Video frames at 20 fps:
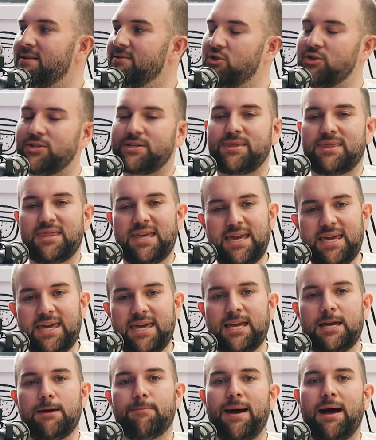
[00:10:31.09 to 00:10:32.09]
just
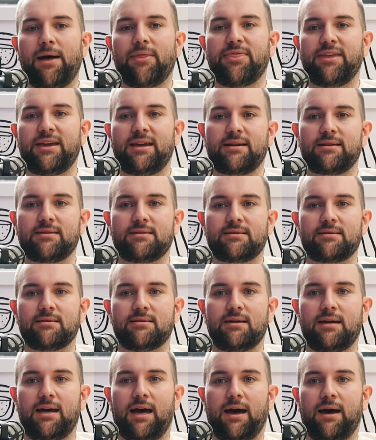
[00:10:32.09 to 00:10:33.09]
thinking about things
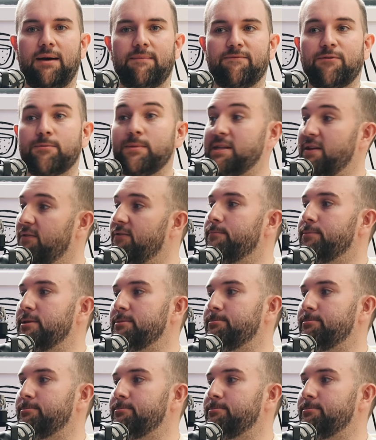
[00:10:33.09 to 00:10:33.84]
from a different